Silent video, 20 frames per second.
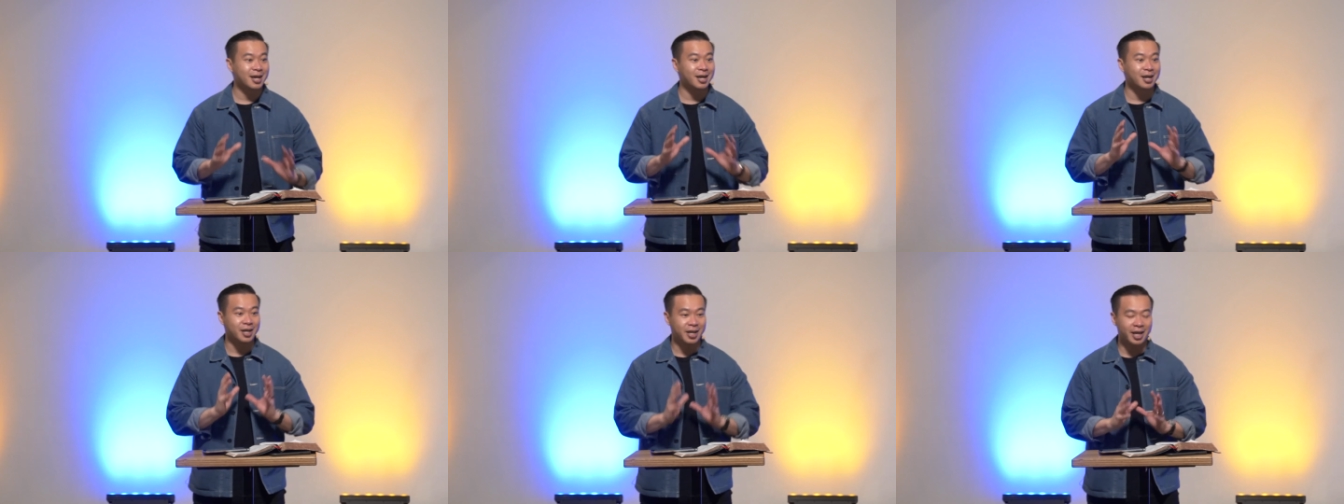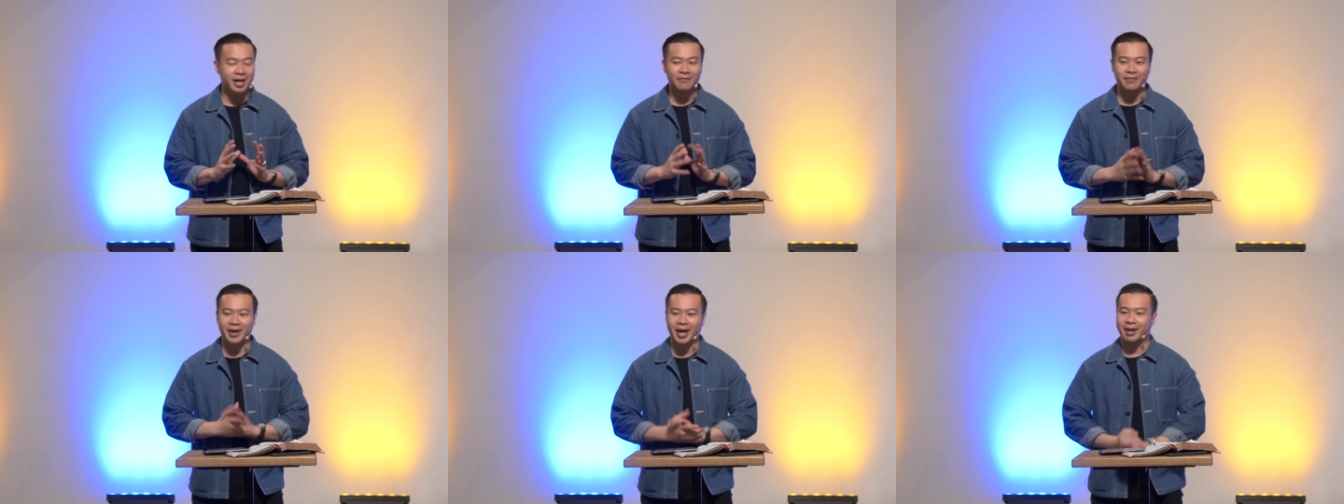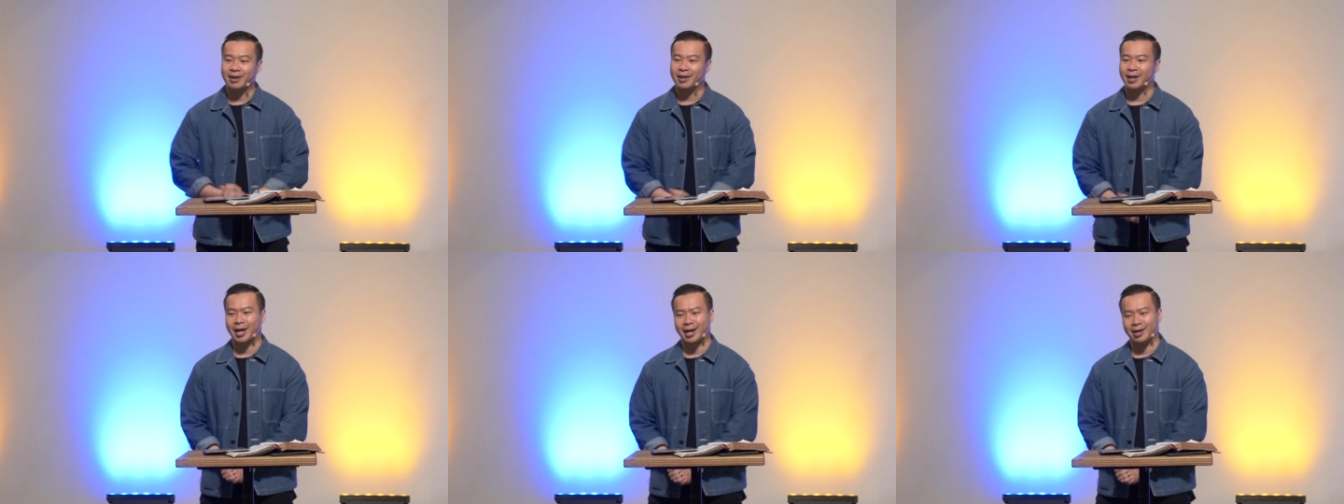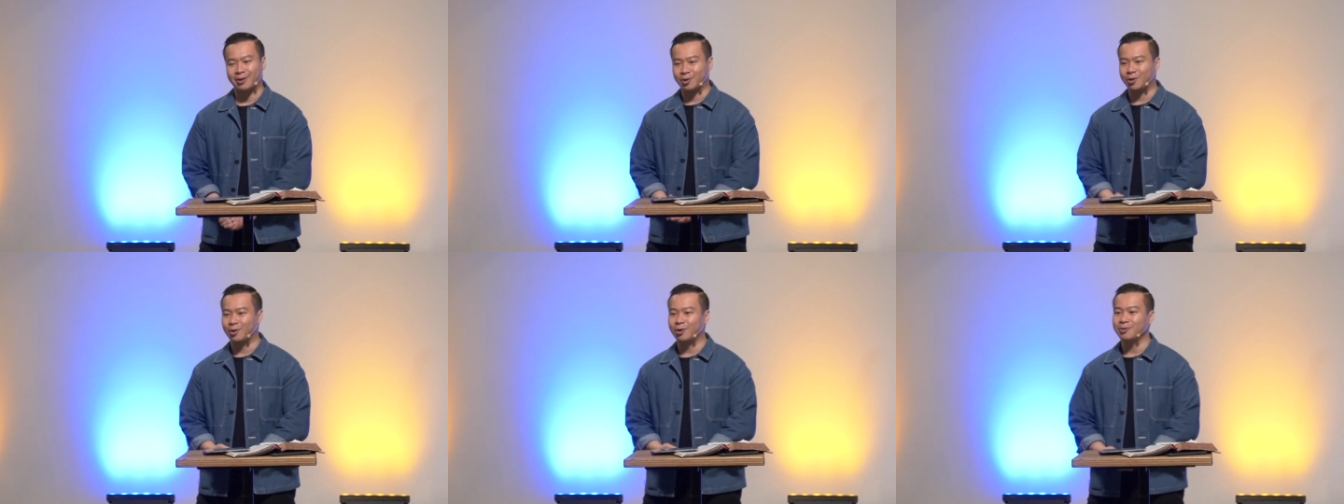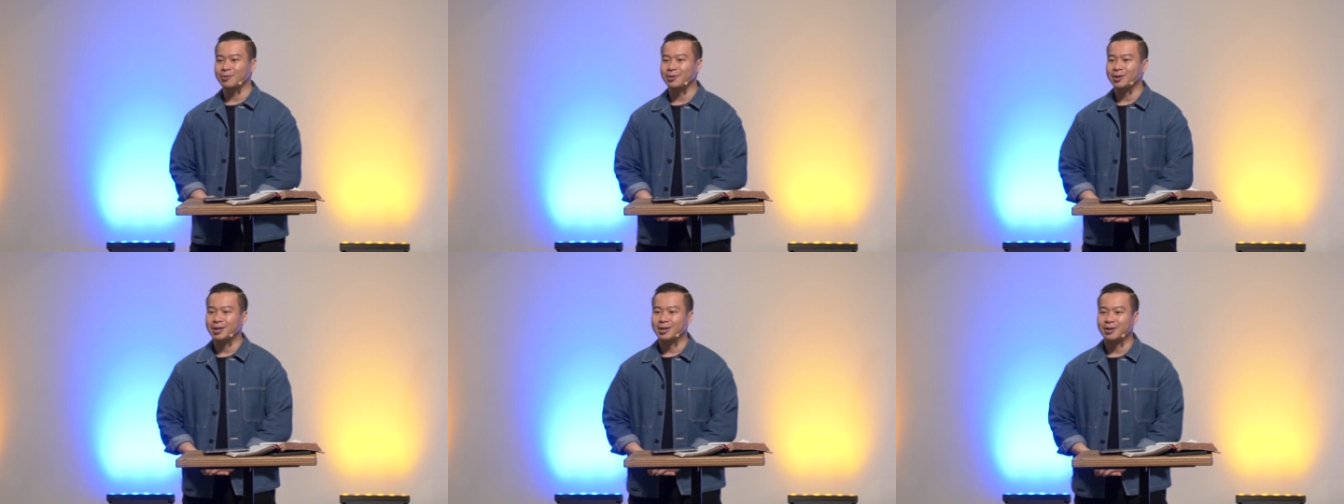kind of gift, and like uh, you
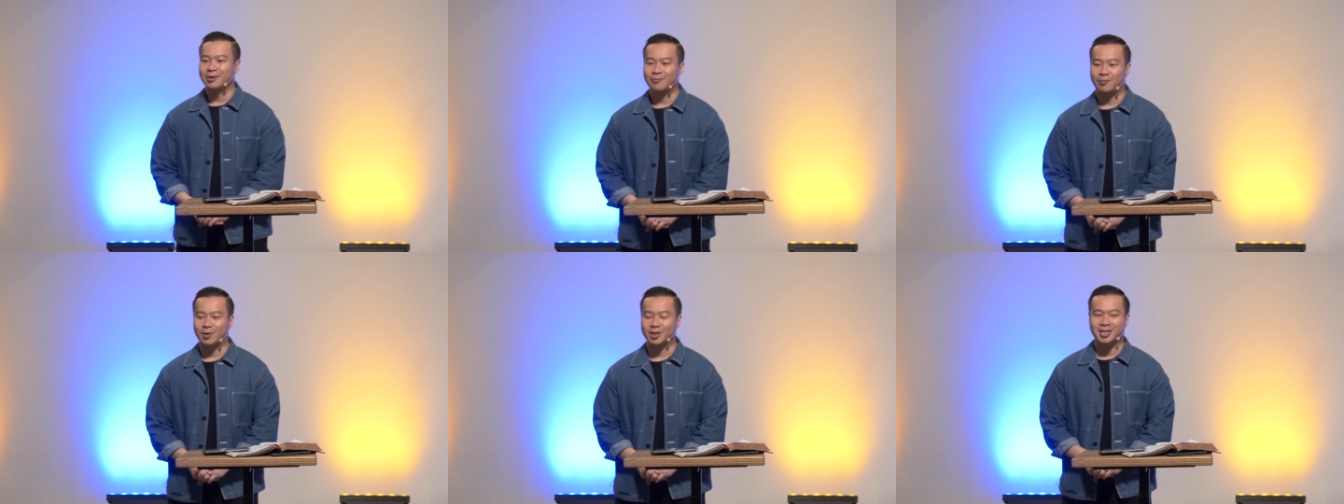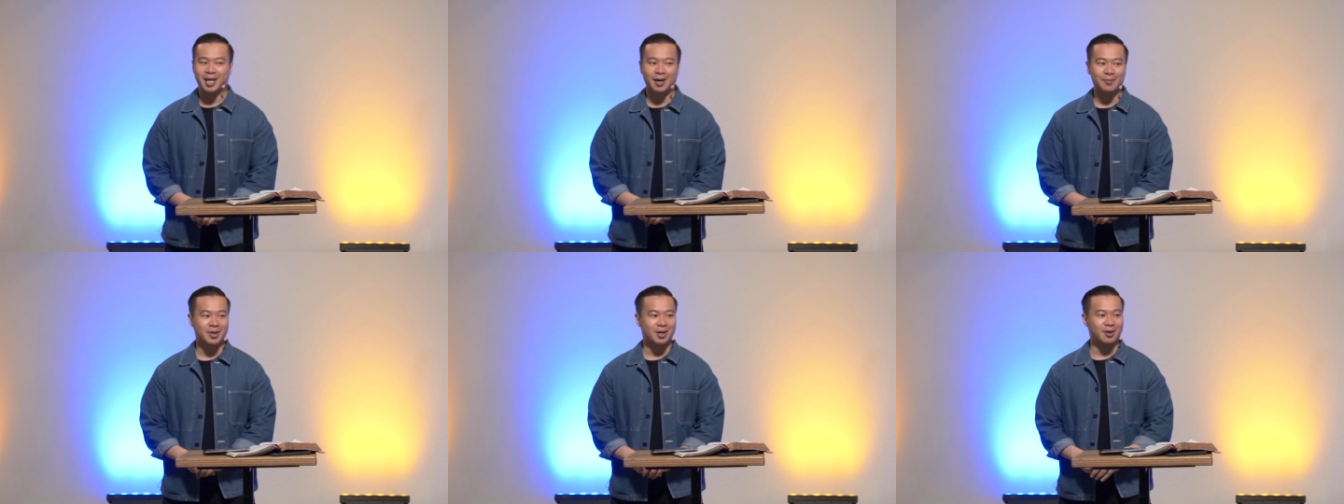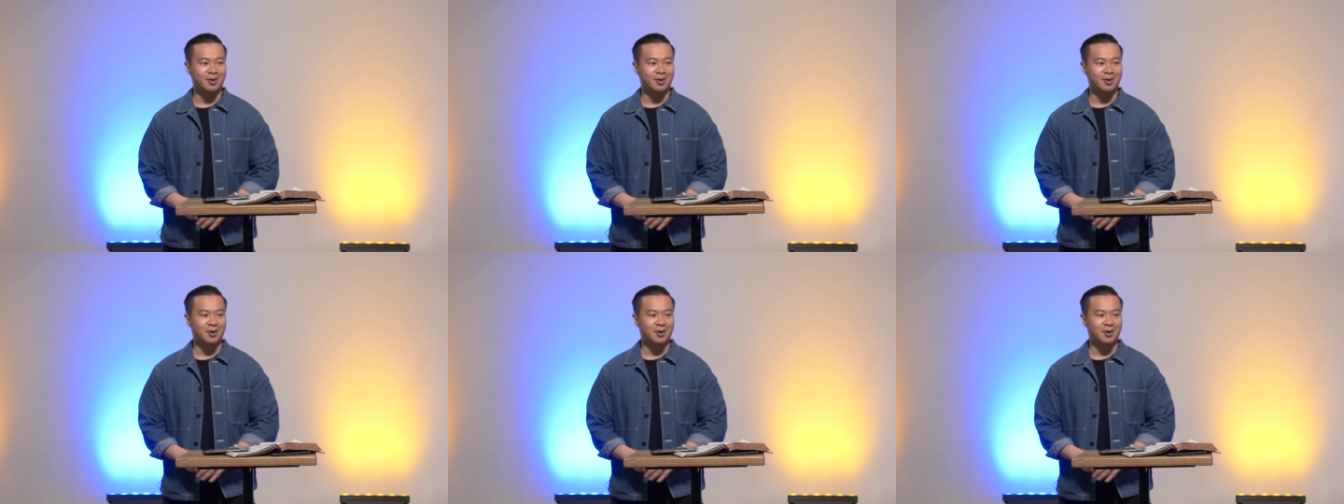know, for some,